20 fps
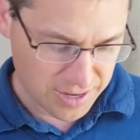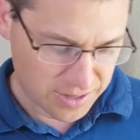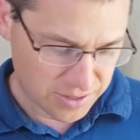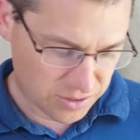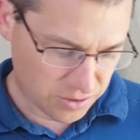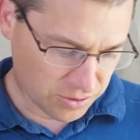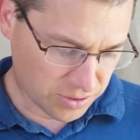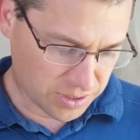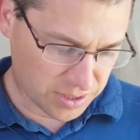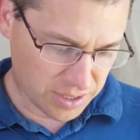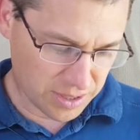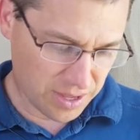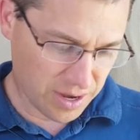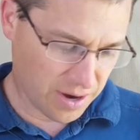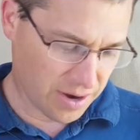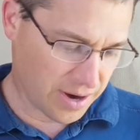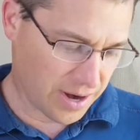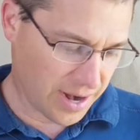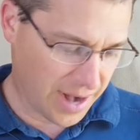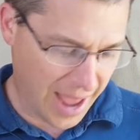So you see
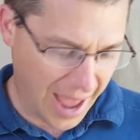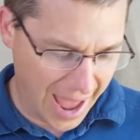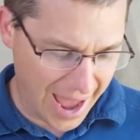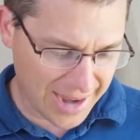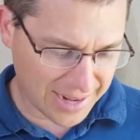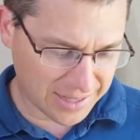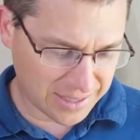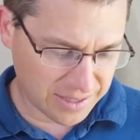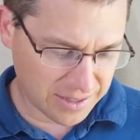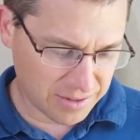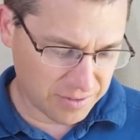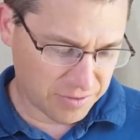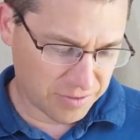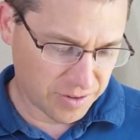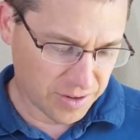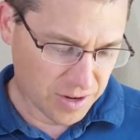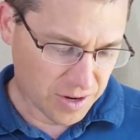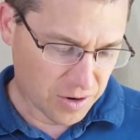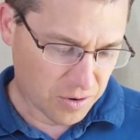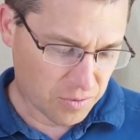there an
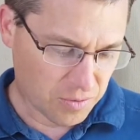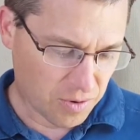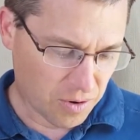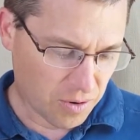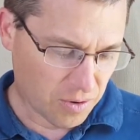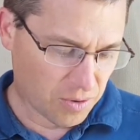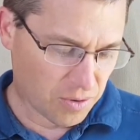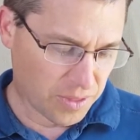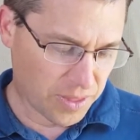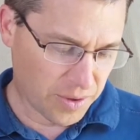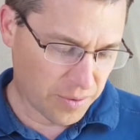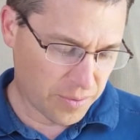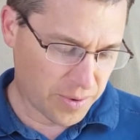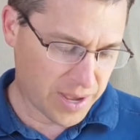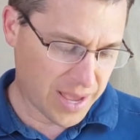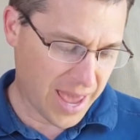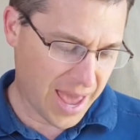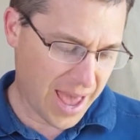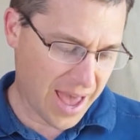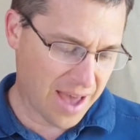active role that
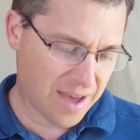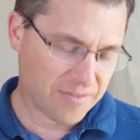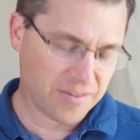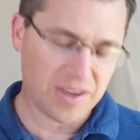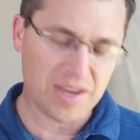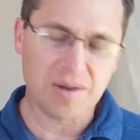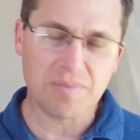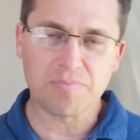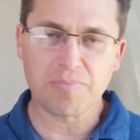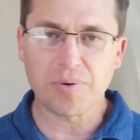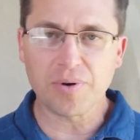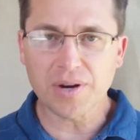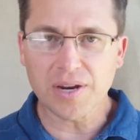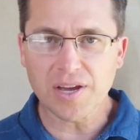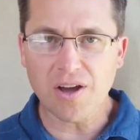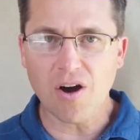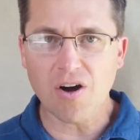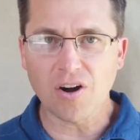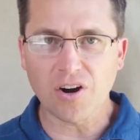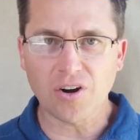we have in
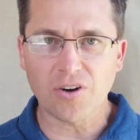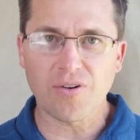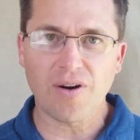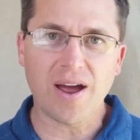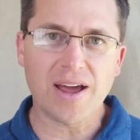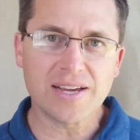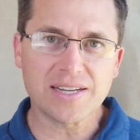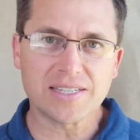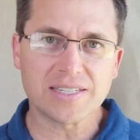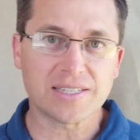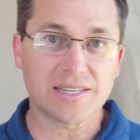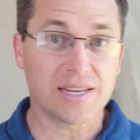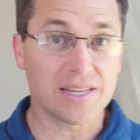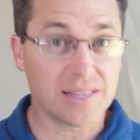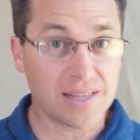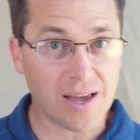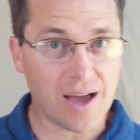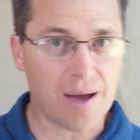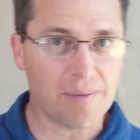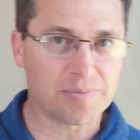putting on Christ,
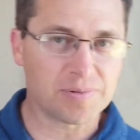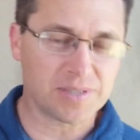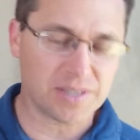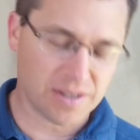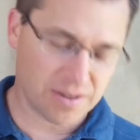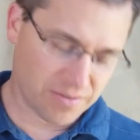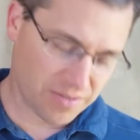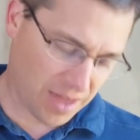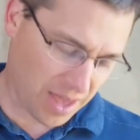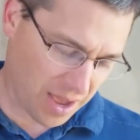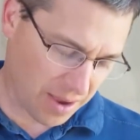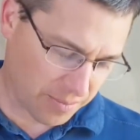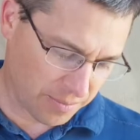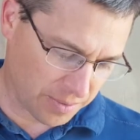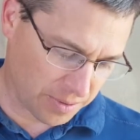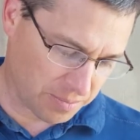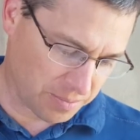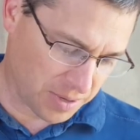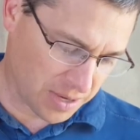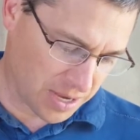and the opposite of that
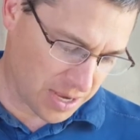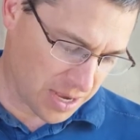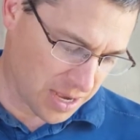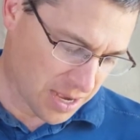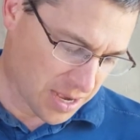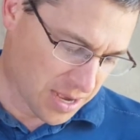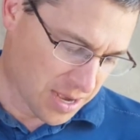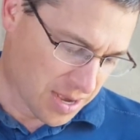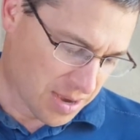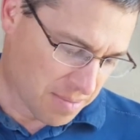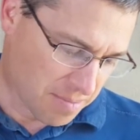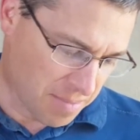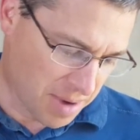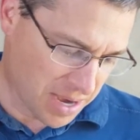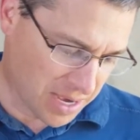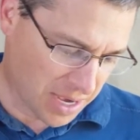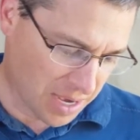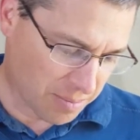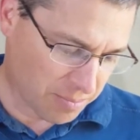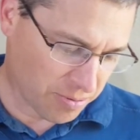would be
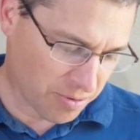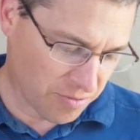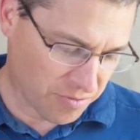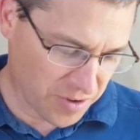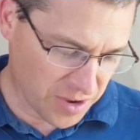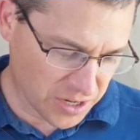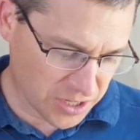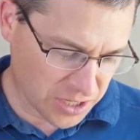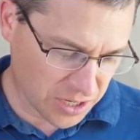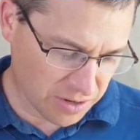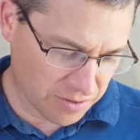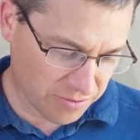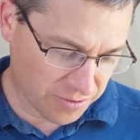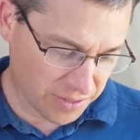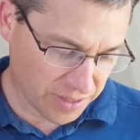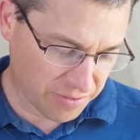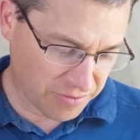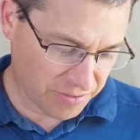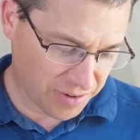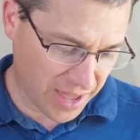making provision
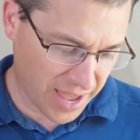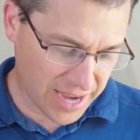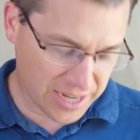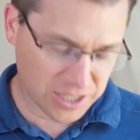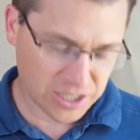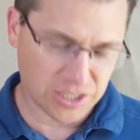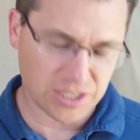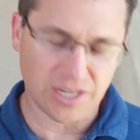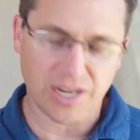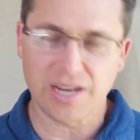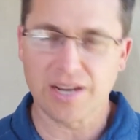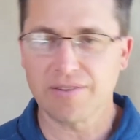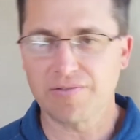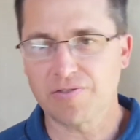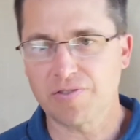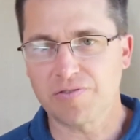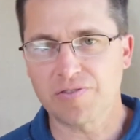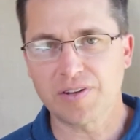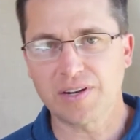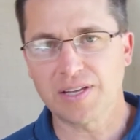for the flesh and
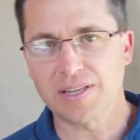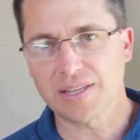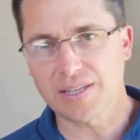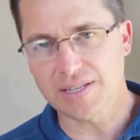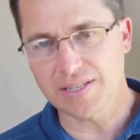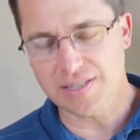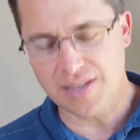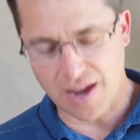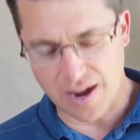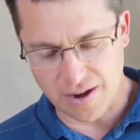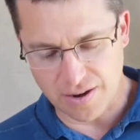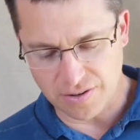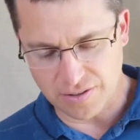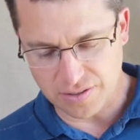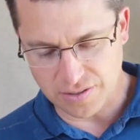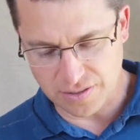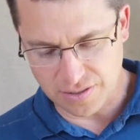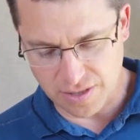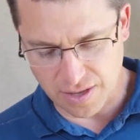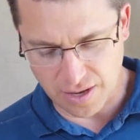fulfilling the
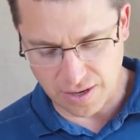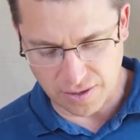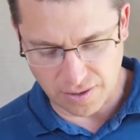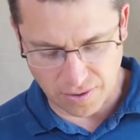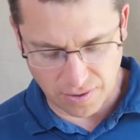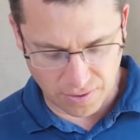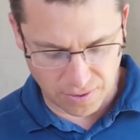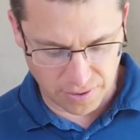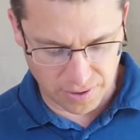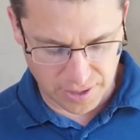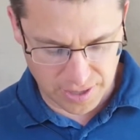desires that are